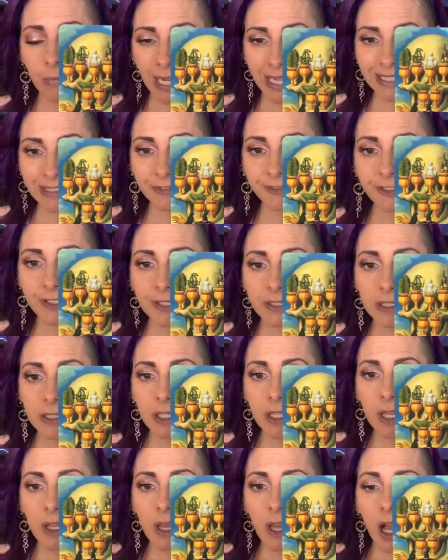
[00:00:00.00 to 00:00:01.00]

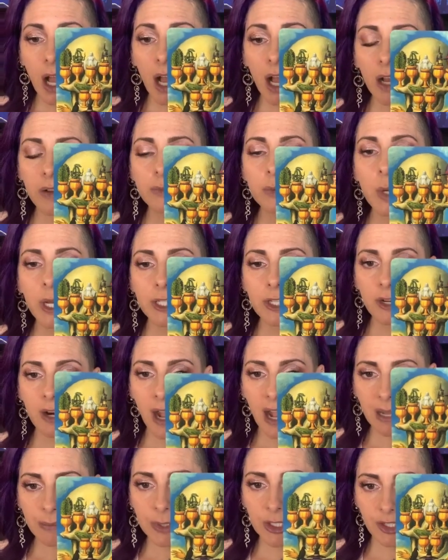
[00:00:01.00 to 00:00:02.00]
mindful of what
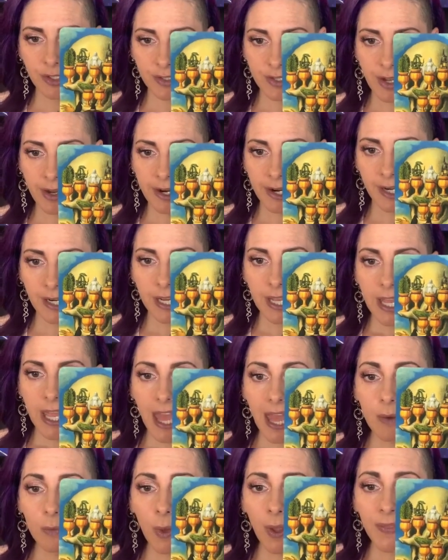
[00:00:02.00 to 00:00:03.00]
your options are
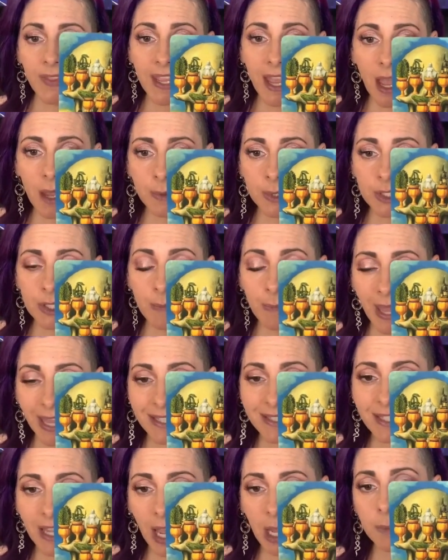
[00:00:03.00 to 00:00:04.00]
and what the option the
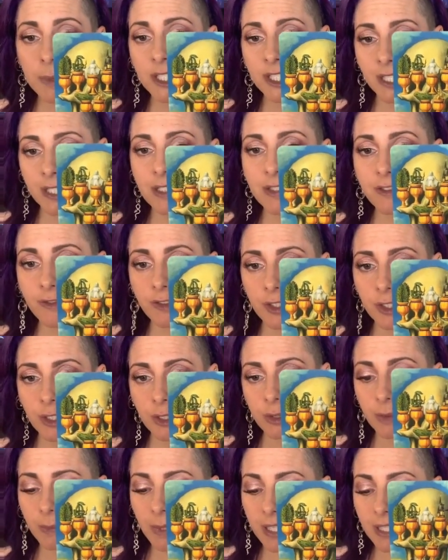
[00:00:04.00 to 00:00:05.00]
best option is for
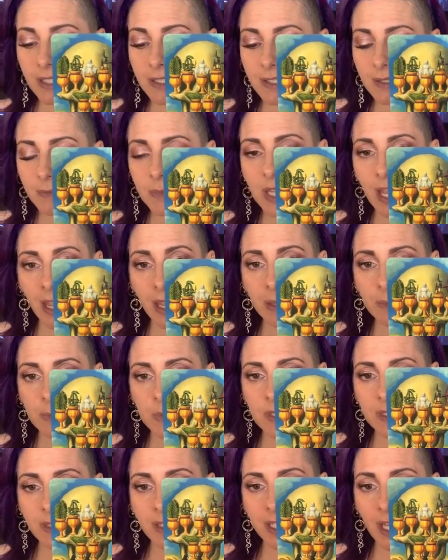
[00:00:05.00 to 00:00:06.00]
you because
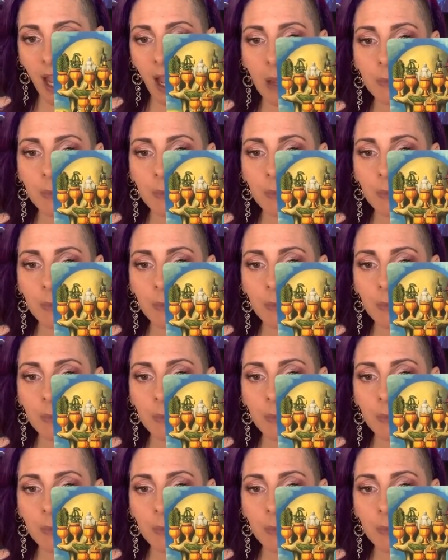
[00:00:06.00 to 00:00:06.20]
sometimes the